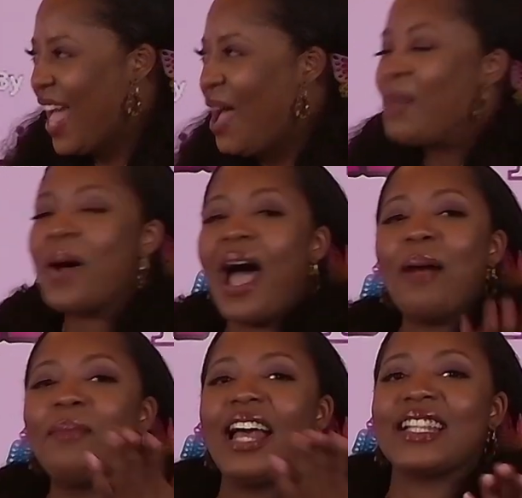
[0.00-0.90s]
But I'm
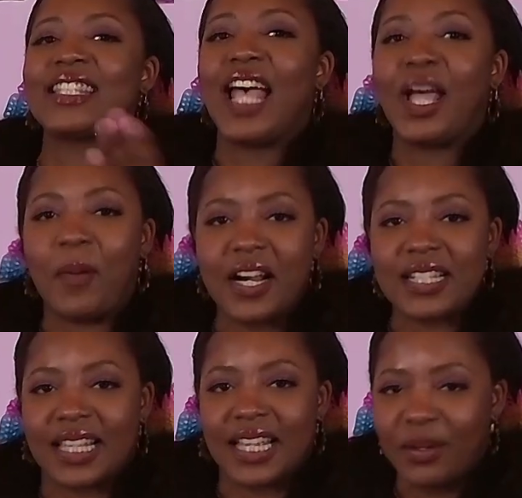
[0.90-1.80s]
not a tech
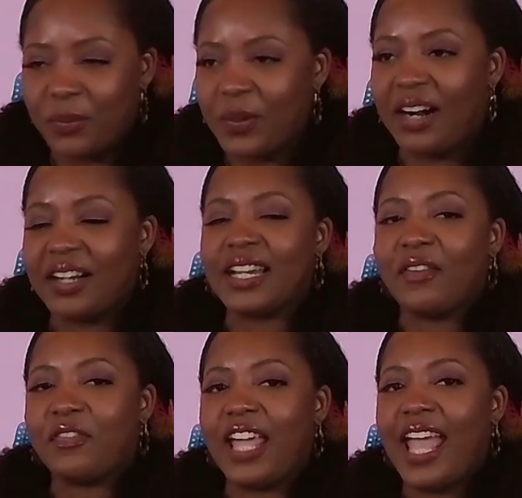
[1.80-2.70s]
person. We are
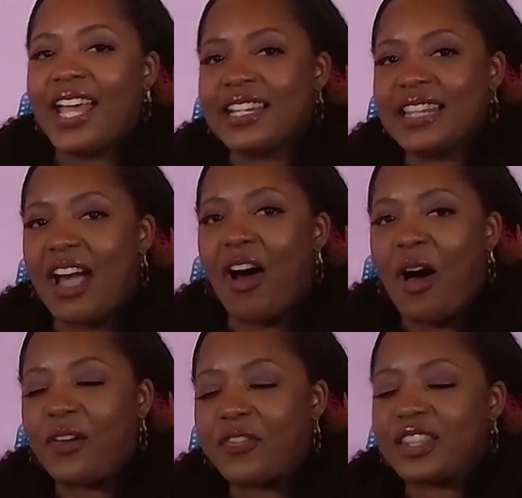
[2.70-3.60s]
definitely handing that
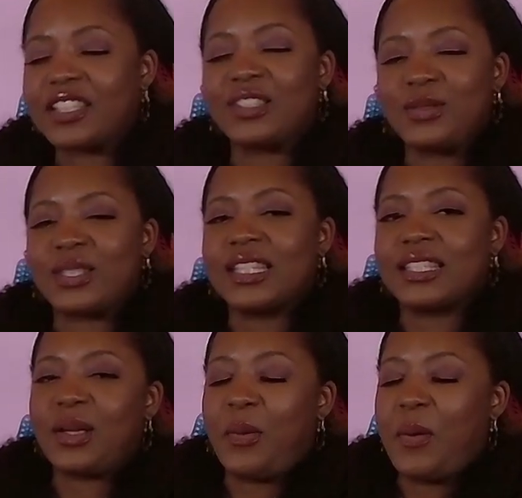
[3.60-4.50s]
off in this new
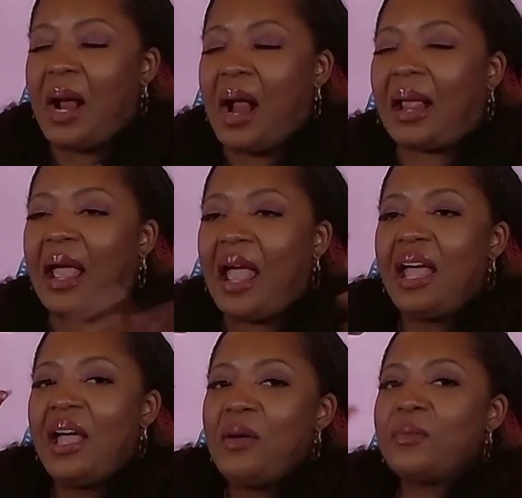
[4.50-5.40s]
season.
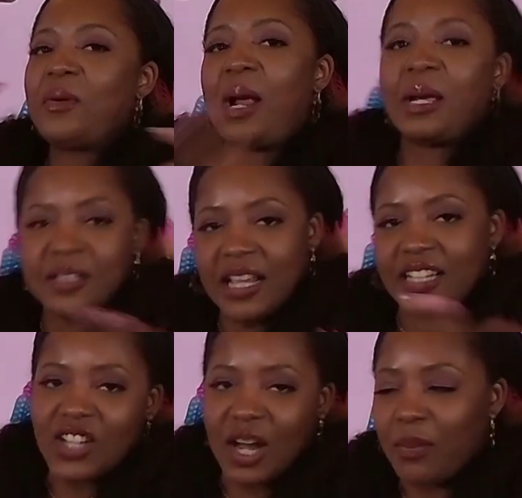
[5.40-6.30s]
We're handing that
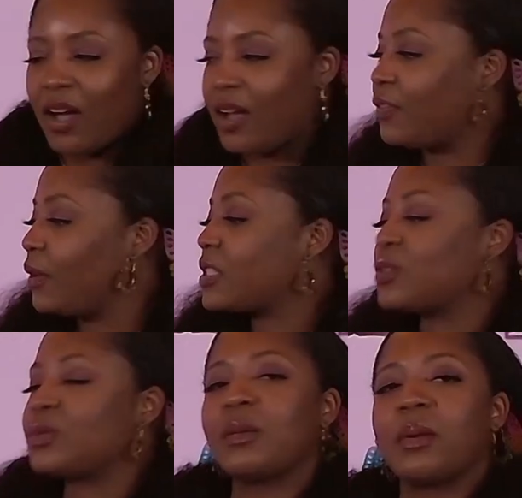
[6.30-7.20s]
job off to
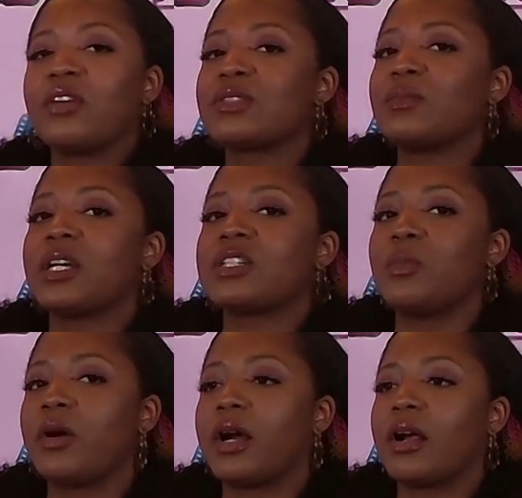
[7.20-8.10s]
somebody who's much
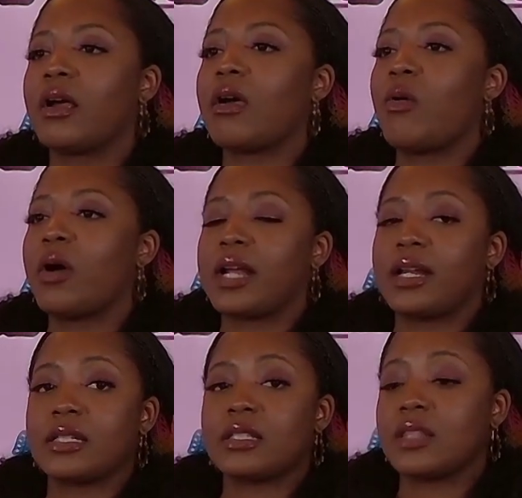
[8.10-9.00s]
more
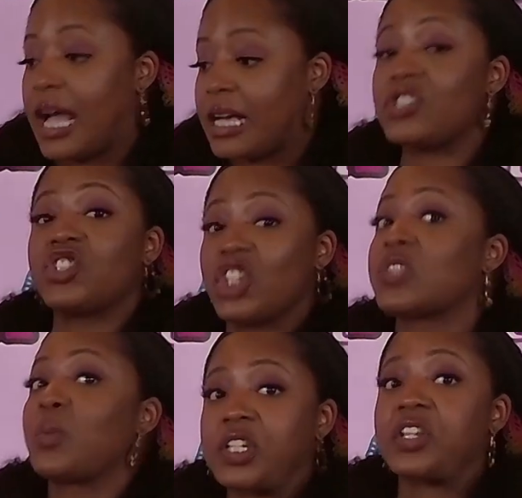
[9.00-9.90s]
coordinated, so that I can just
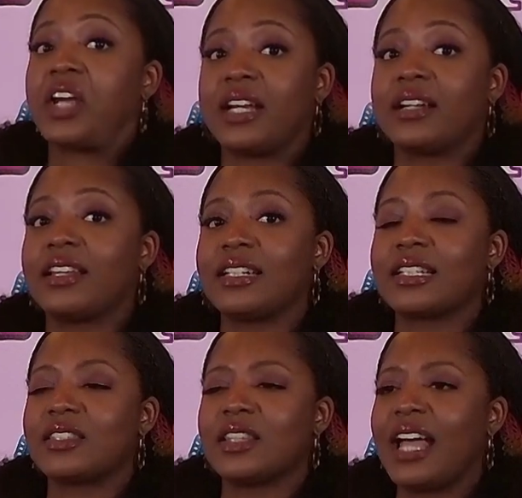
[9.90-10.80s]
watch their analytics
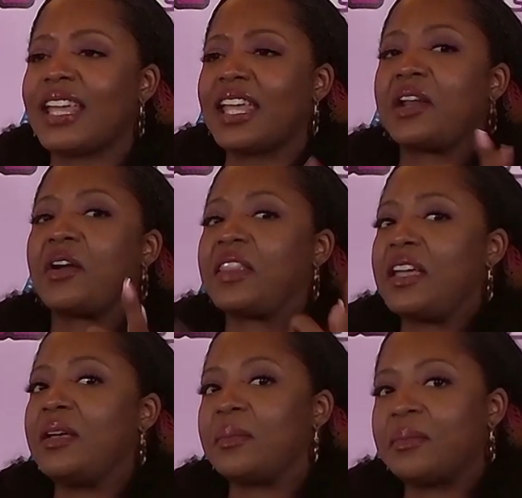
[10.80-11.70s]
and I can get on
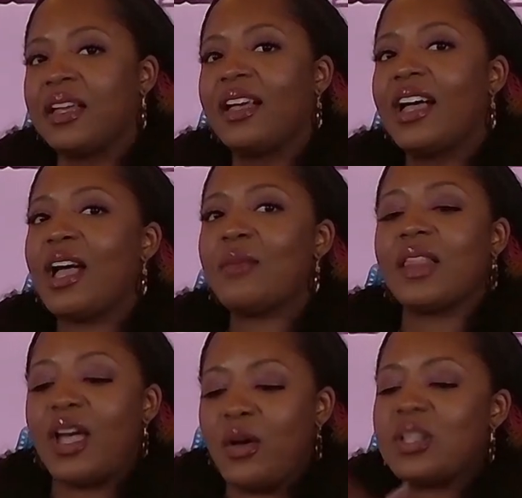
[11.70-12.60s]
them. I'd be
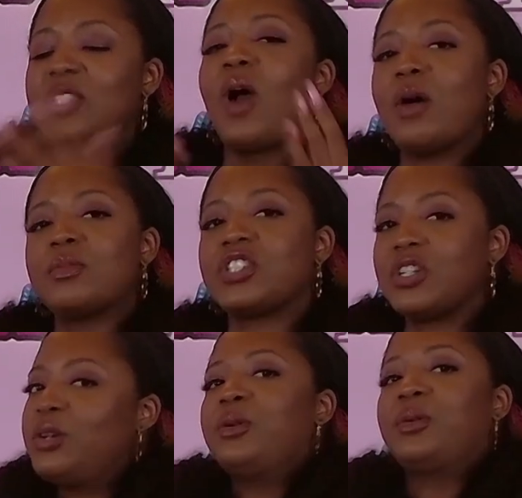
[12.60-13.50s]
like, what's wrong with
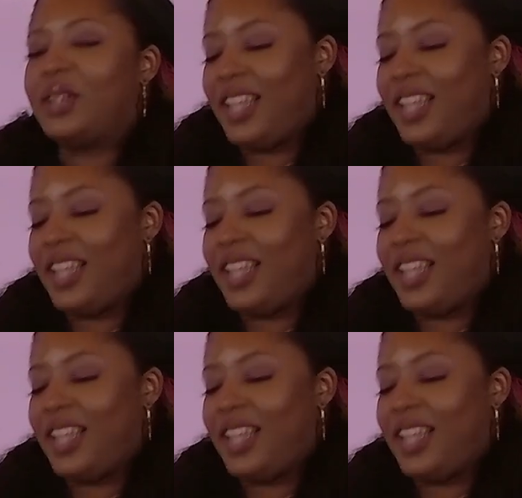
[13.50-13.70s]
you?